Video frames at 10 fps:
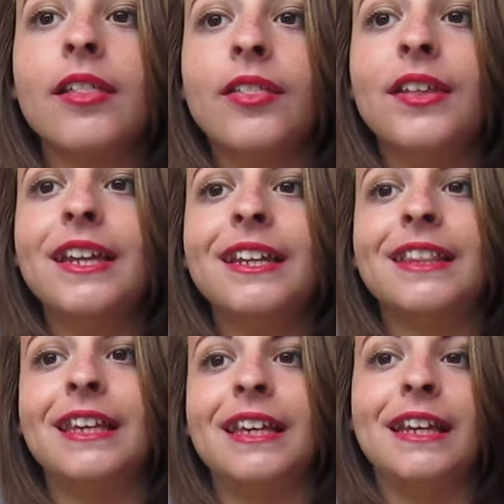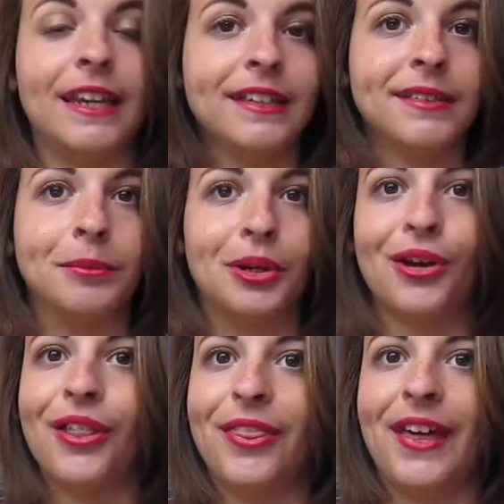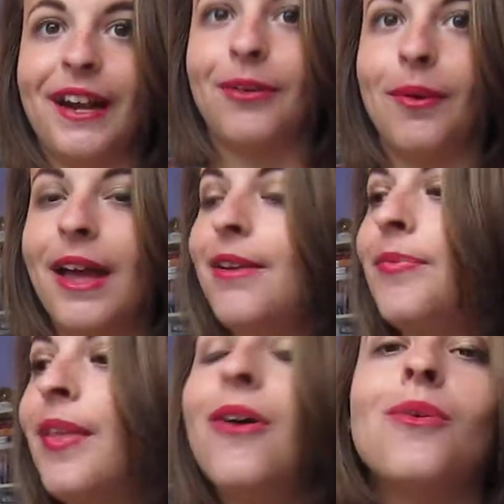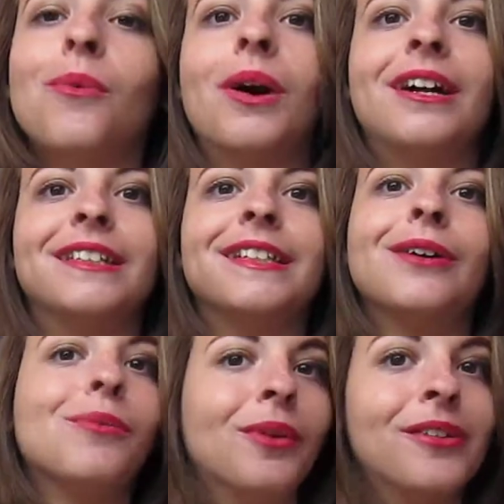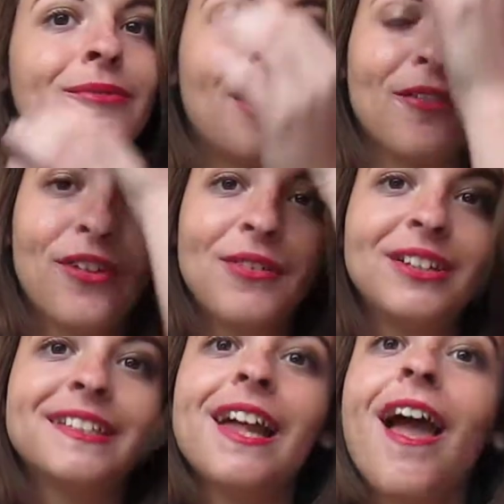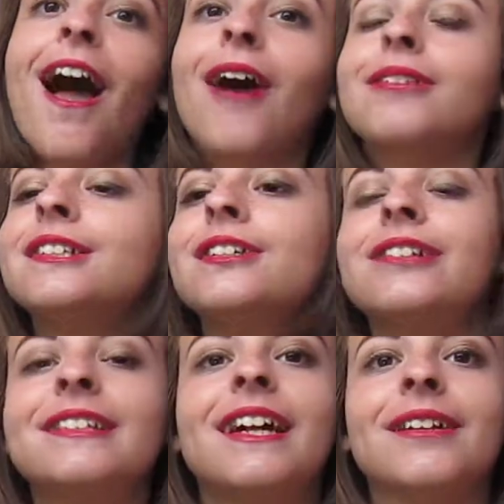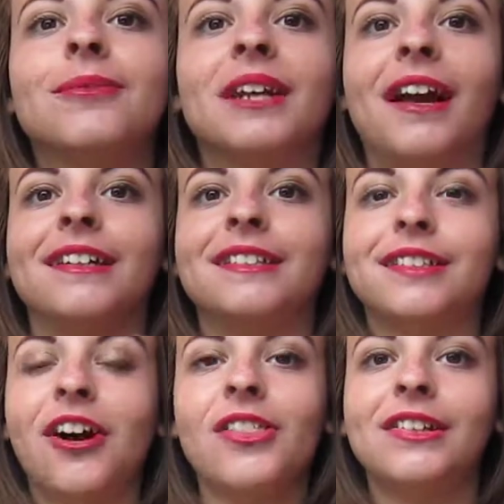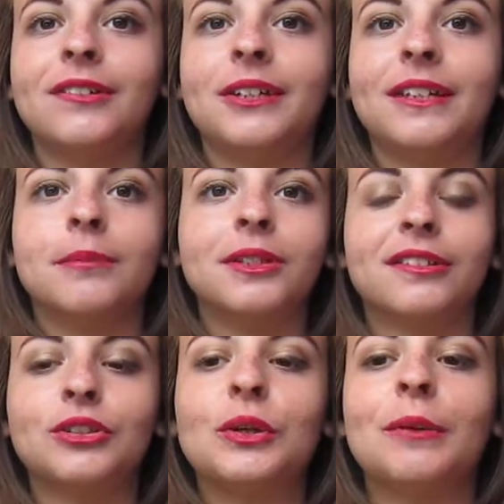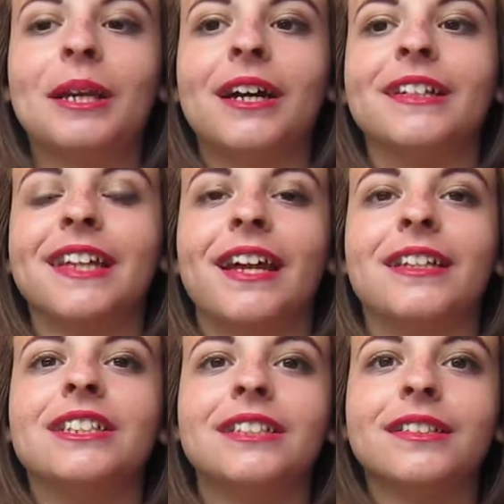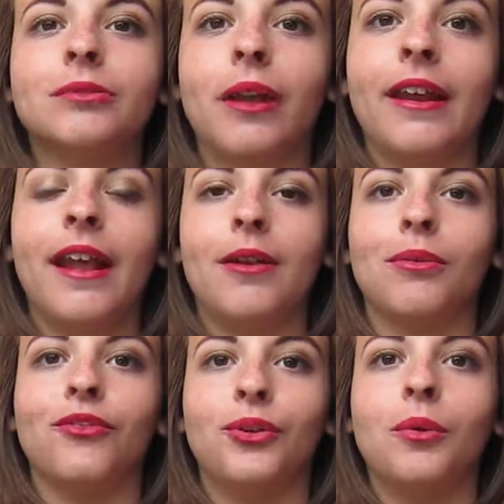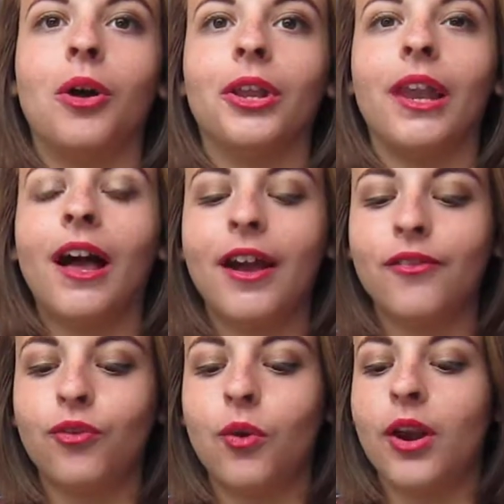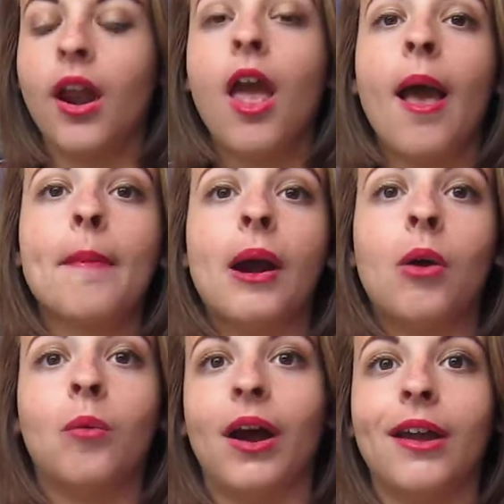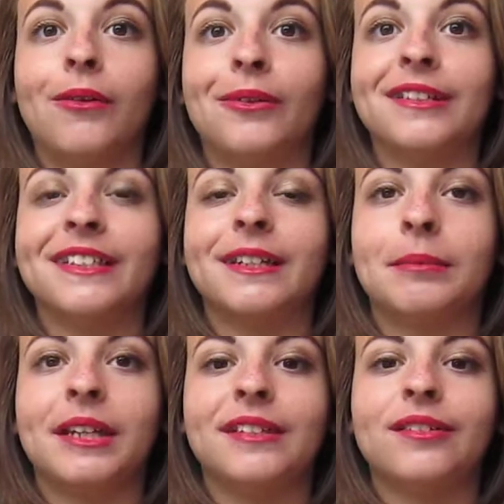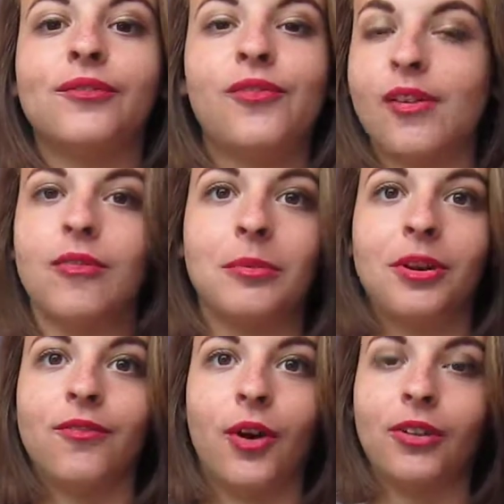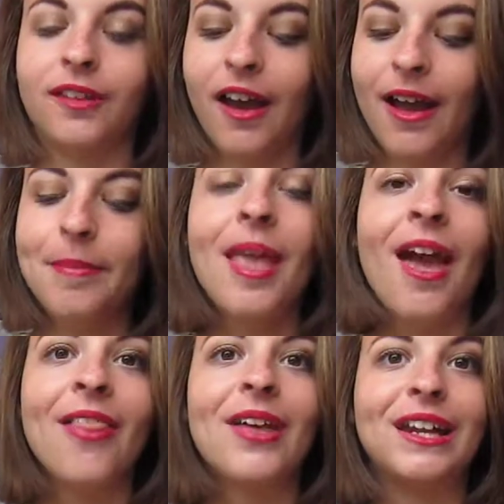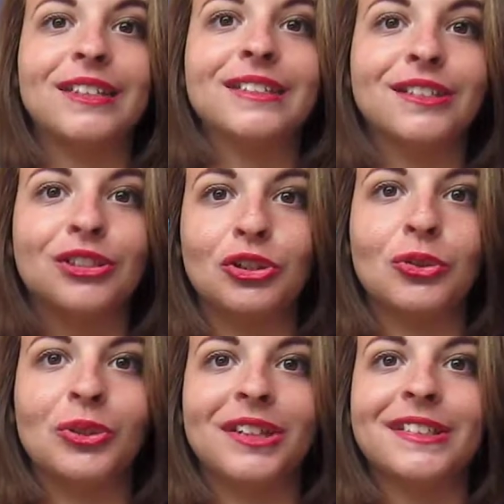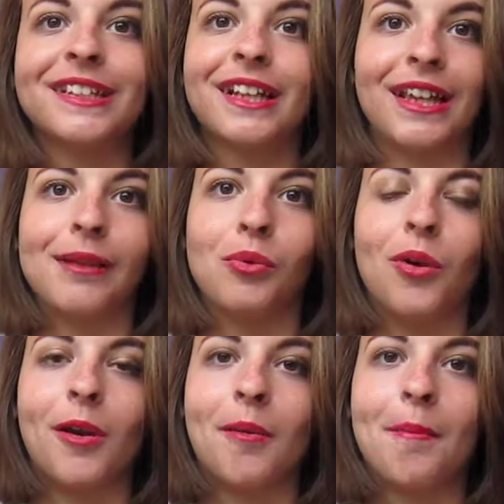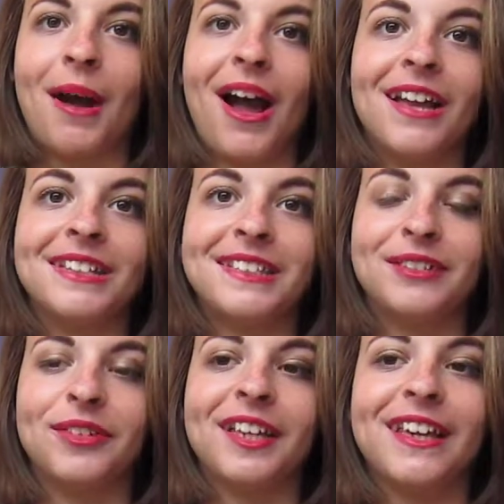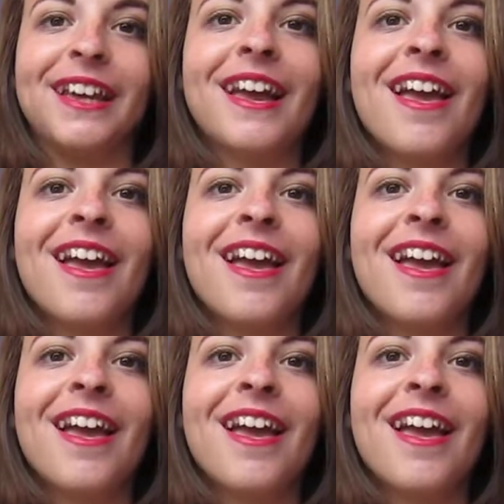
And then the next book that I read was one of my favorites. I was so excited when I saw this one at the bookstore because I had just read a review online for it about why it was somebody's favorite book of all time, and that is Dolores Claiborne by Stephen King.